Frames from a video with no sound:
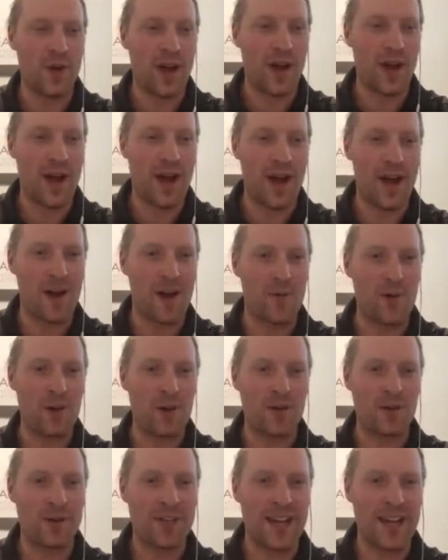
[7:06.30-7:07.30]

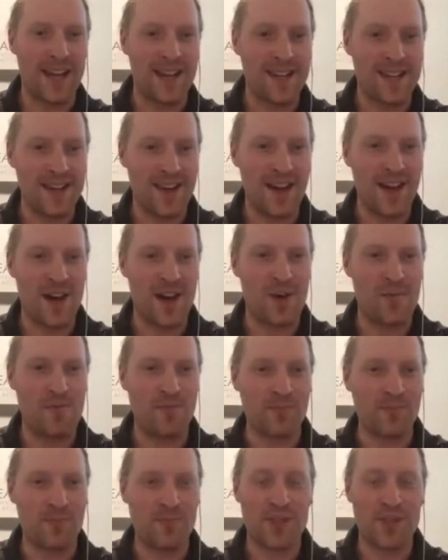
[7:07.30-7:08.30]
welcome again.
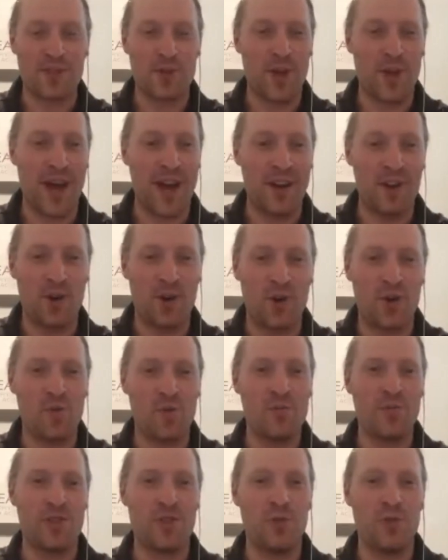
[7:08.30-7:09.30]
So at
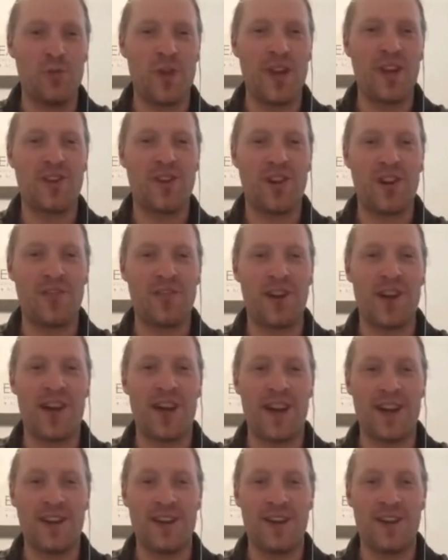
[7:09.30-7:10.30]
home, you may not
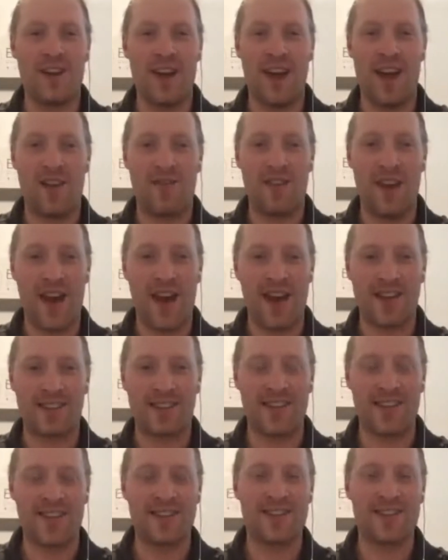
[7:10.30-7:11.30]
have
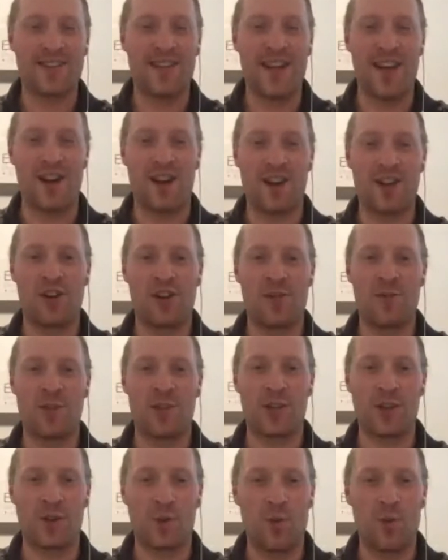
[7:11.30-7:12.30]
access to
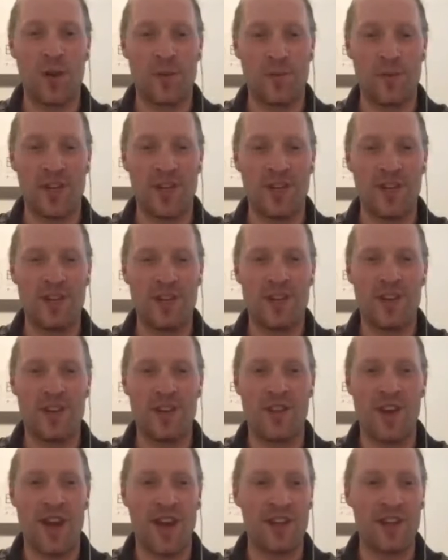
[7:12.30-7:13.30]
ergonomic equipment
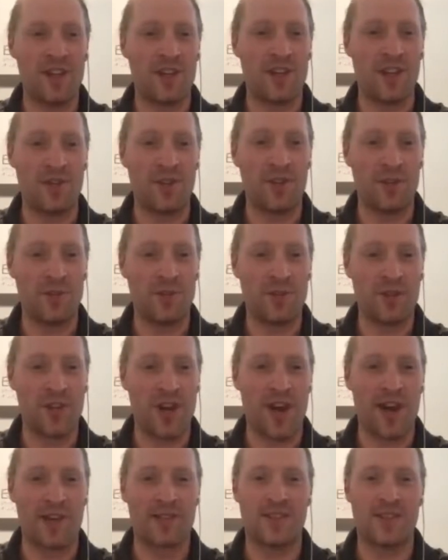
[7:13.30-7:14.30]
that you can usually
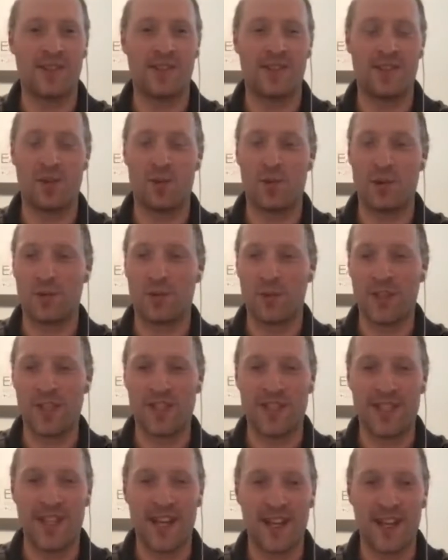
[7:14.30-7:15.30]
access in your
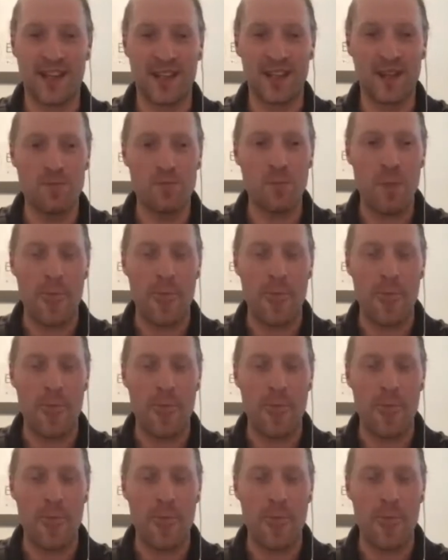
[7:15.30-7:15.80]
workplace daily.